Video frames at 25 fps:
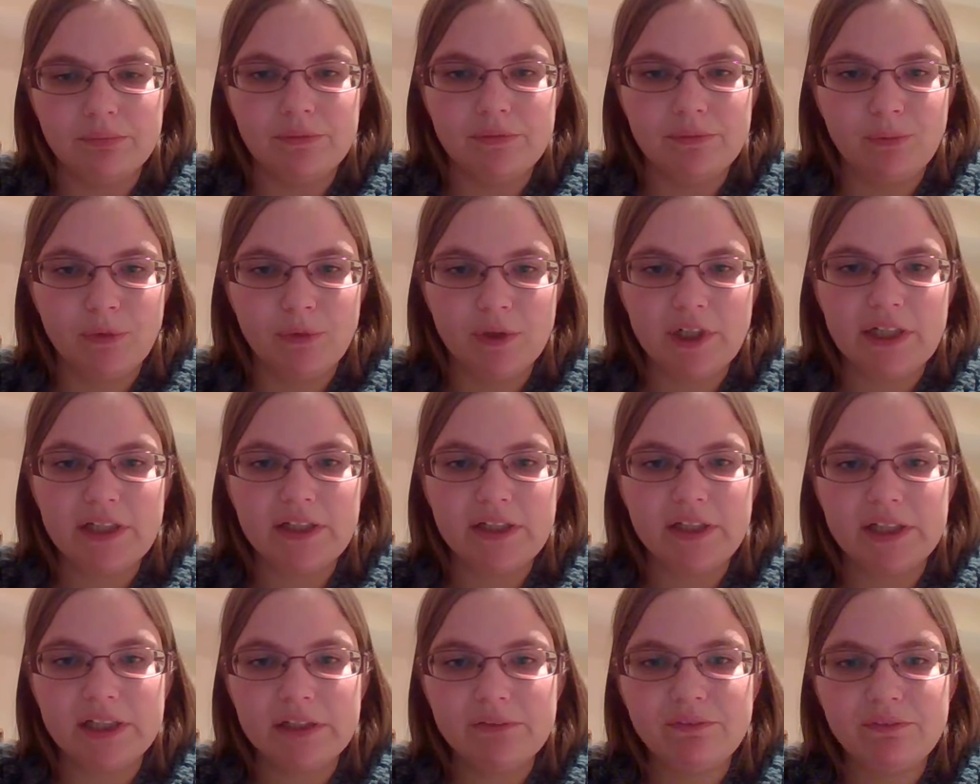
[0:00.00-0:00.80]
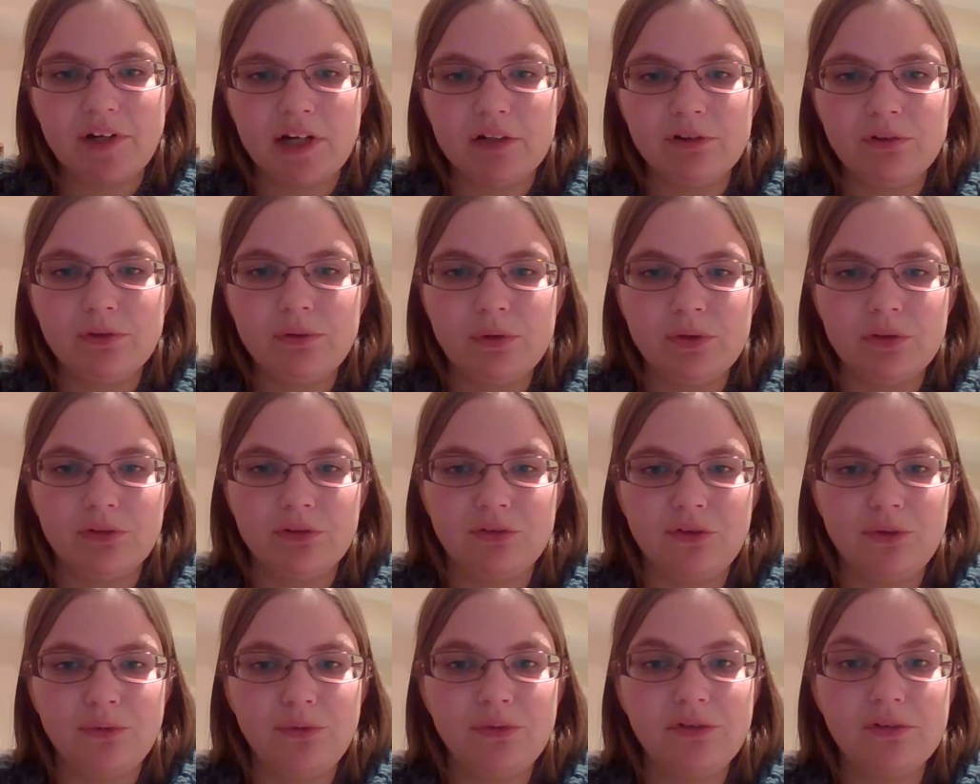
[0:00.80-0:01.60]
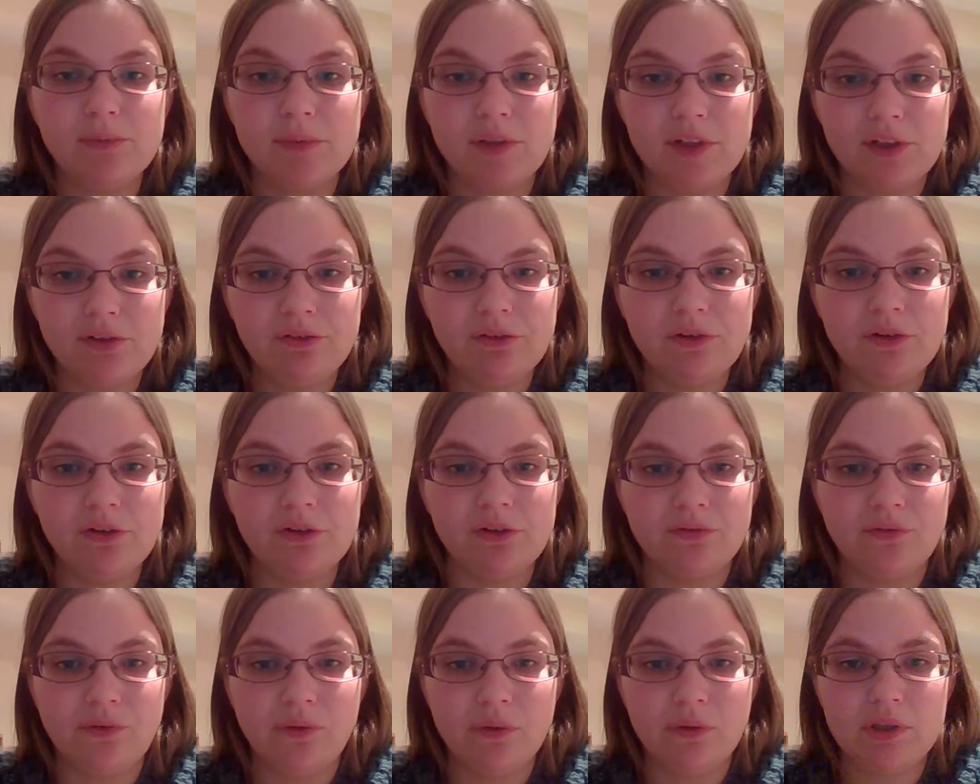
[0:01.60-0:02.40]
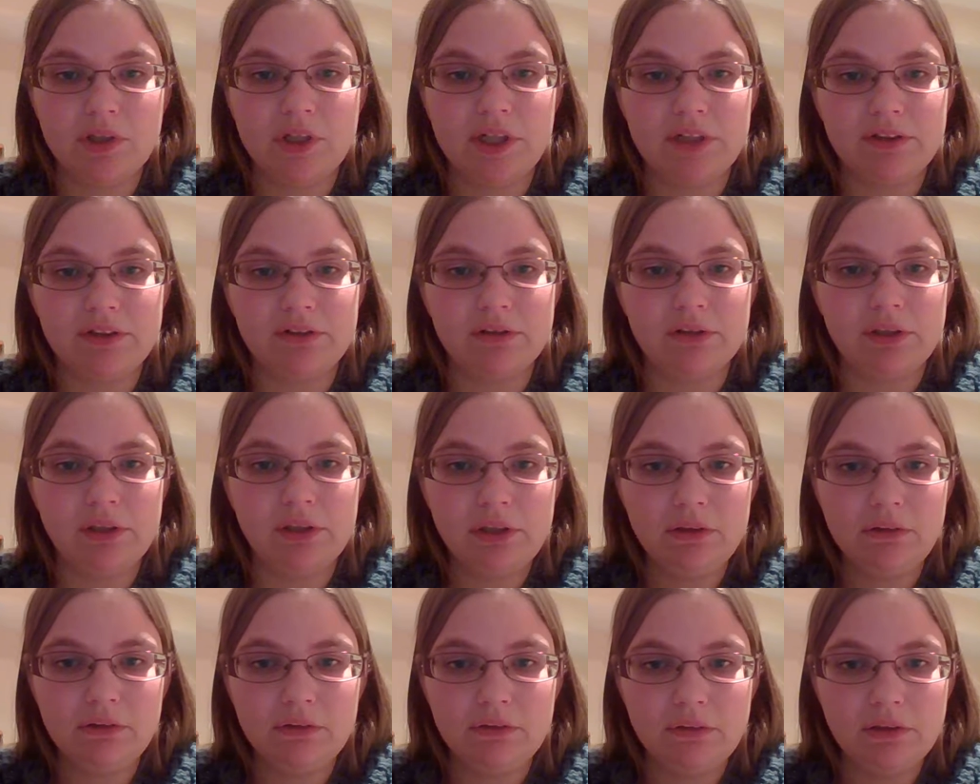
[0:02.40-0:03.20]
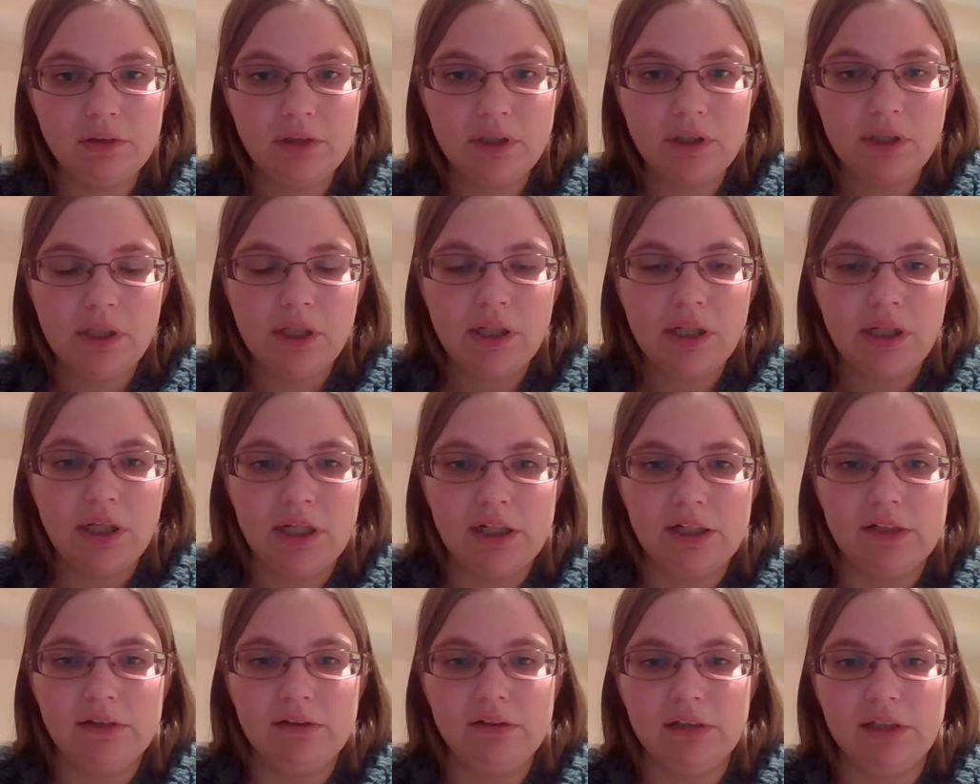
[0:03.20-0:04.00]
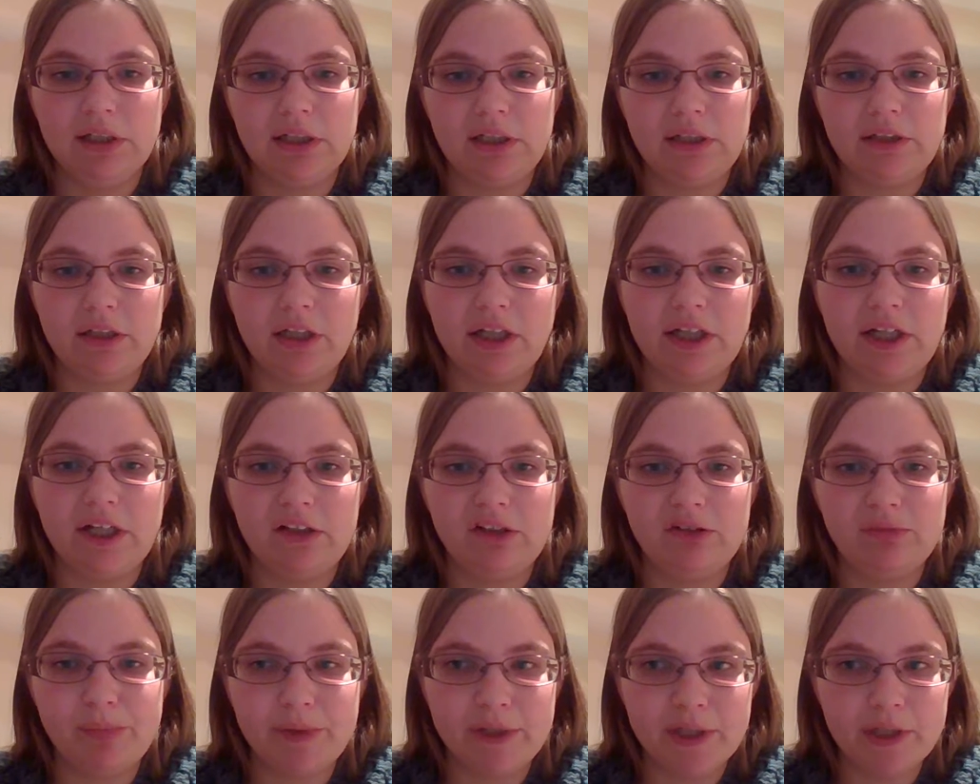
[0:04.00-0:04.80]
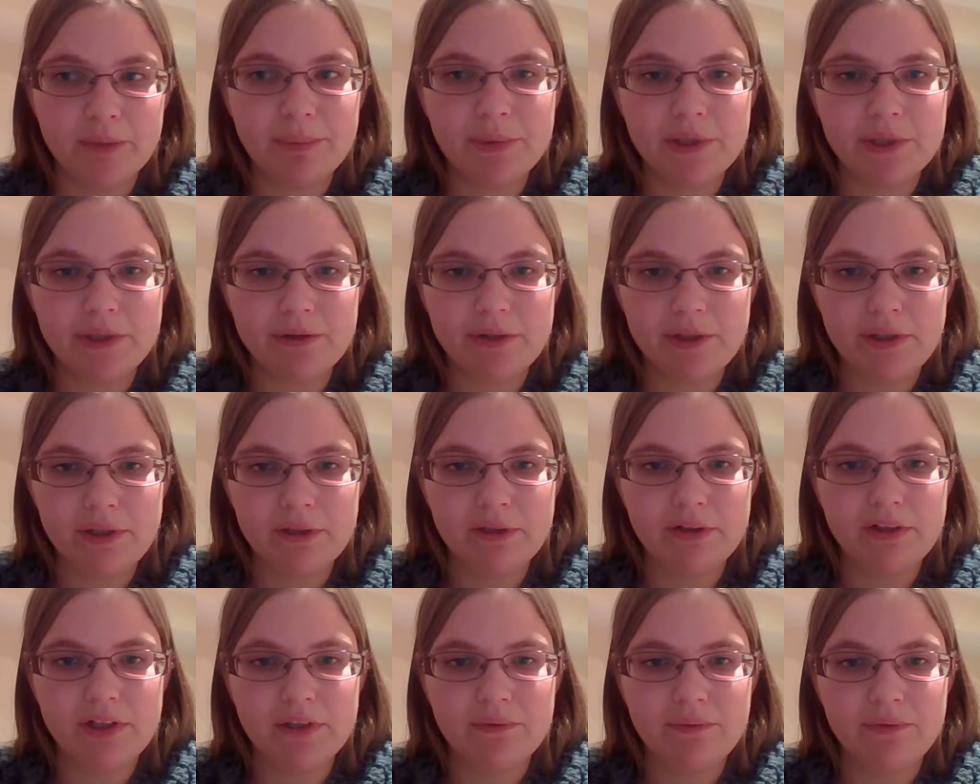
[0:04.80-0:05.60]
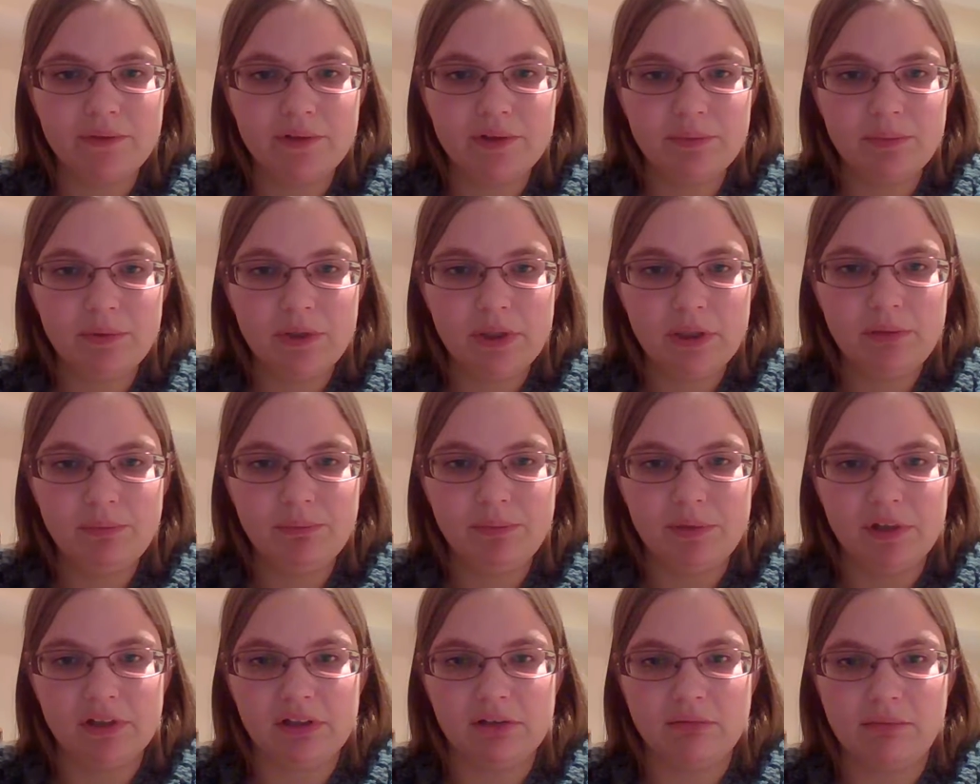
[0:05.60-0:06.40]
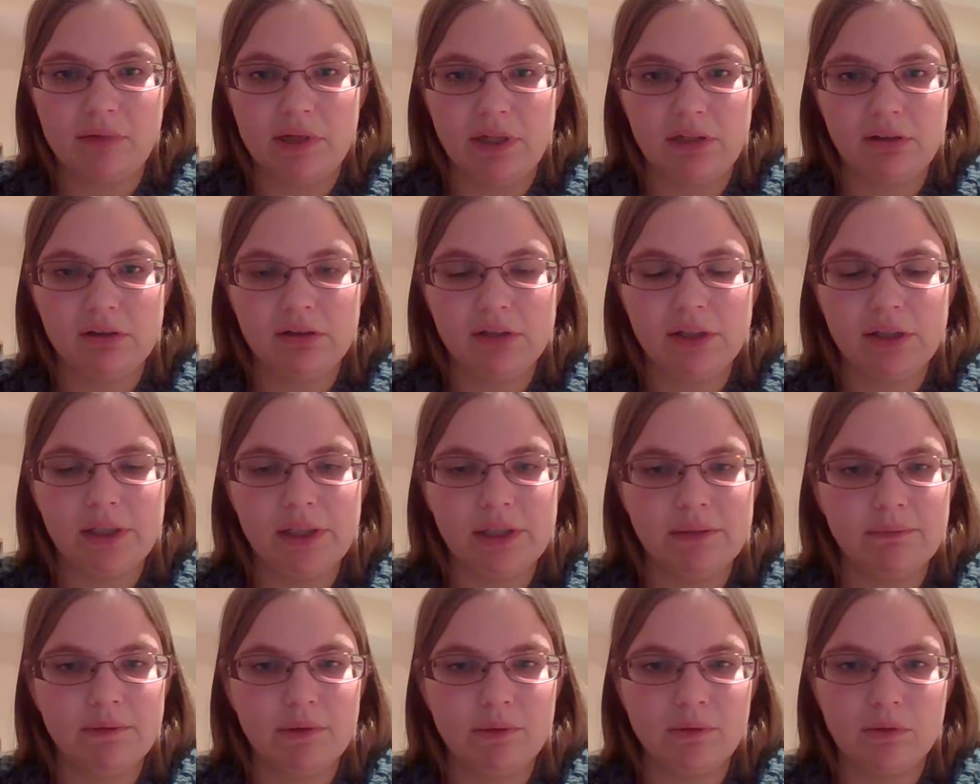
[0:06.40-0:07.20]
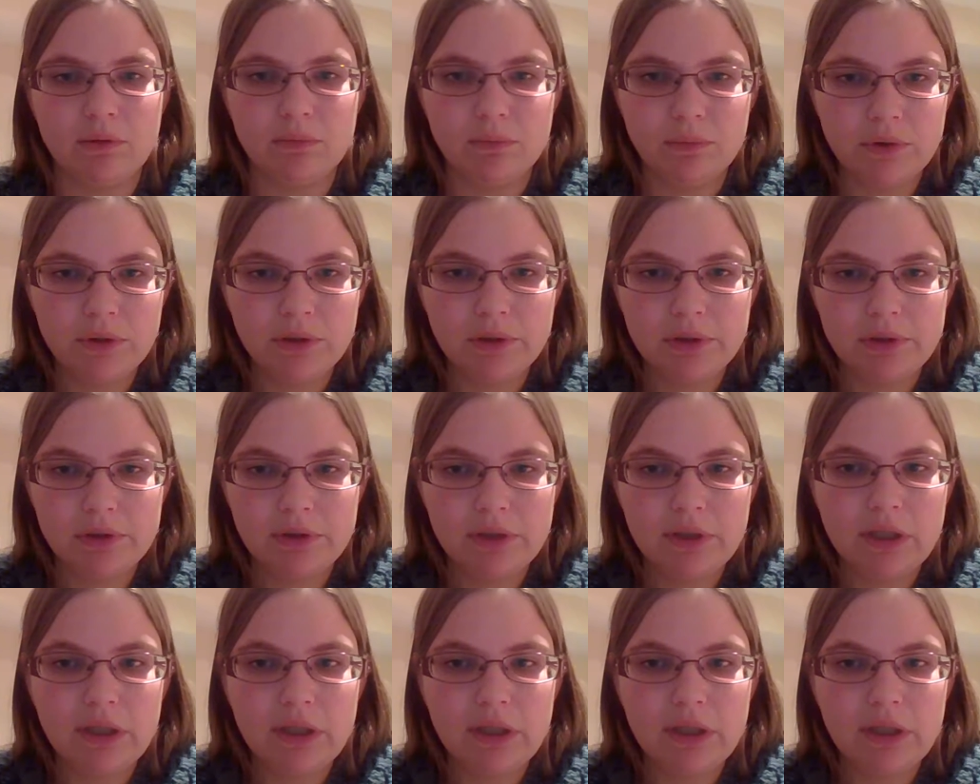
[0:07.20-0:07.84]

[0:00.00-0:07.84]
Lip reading: where I live, high school is 2 semesters of 4 classes each, and that I had spare periods given to me because of my anxiety around homework.